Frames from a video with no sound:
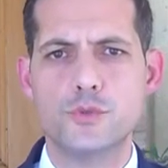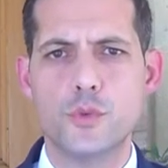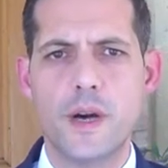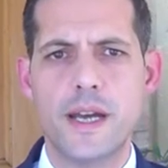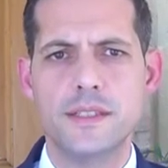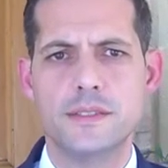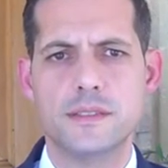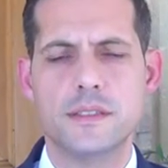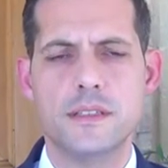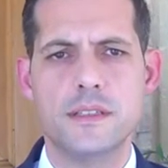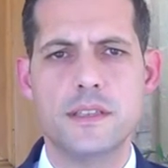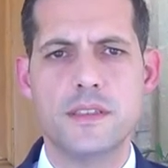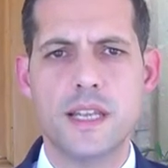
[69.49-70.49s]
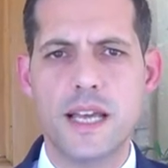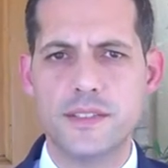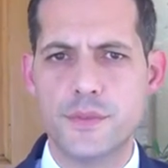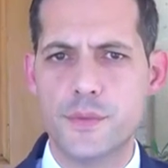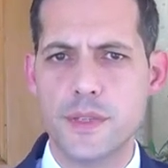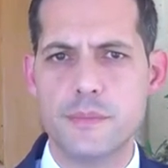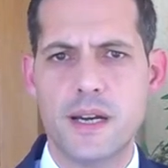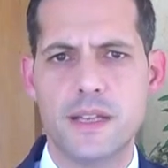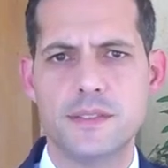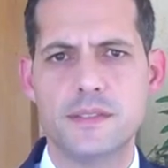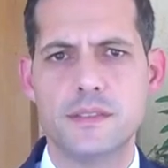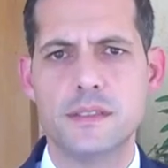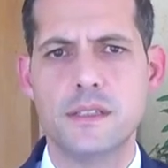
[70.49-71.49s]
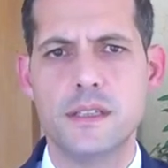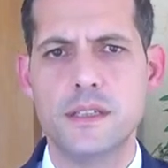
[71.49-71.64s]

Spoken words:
twice in the last 3 months,